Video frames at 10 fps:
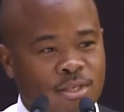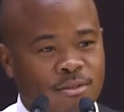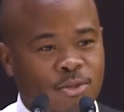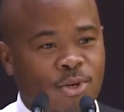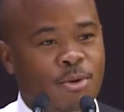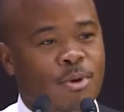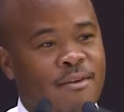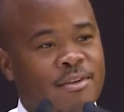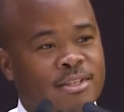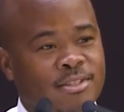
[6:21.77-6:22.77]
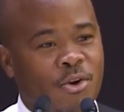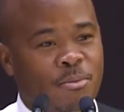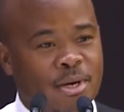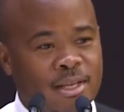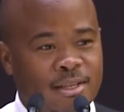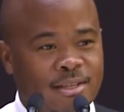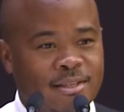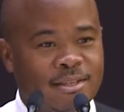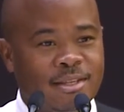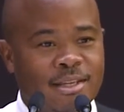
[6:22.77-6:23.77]
Today we're having a ceremony,
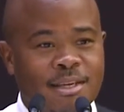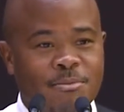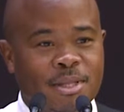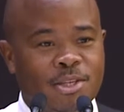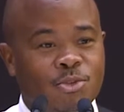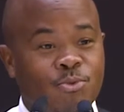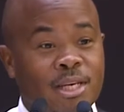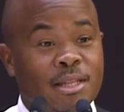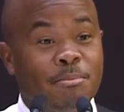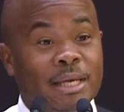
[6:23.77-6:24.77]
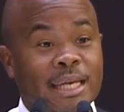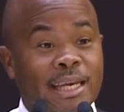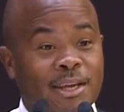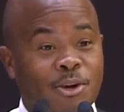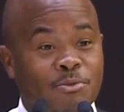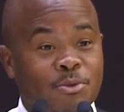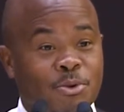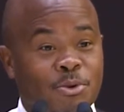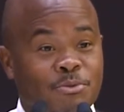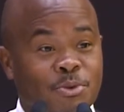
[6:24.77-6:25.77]
but this is really the beginning of
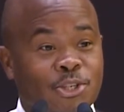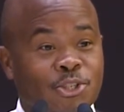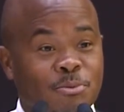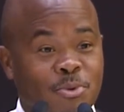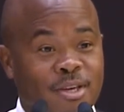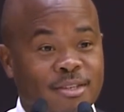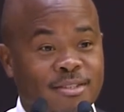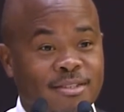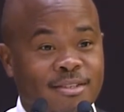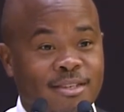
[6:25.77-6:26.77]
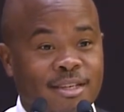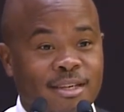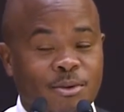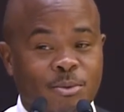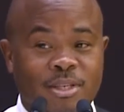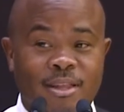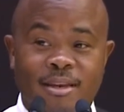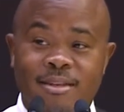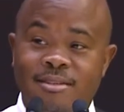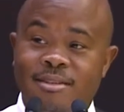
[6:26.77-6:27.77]
your relationship with us. We say
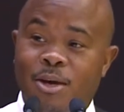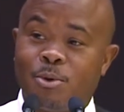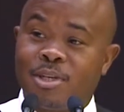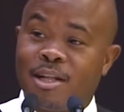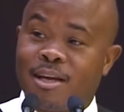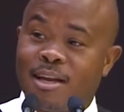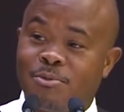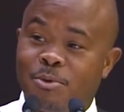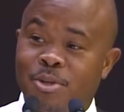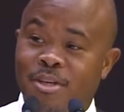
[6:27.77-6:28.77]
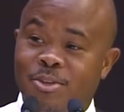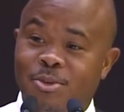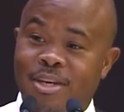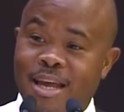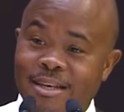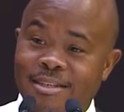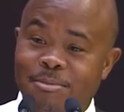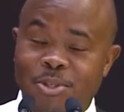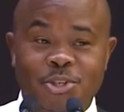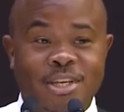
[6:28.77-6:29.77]
that this is like Hotel California. You can enter,
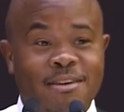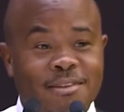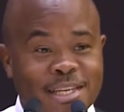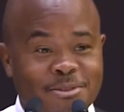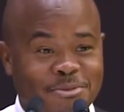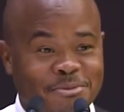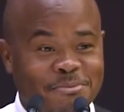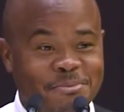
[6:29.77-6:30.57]
but you can never leave.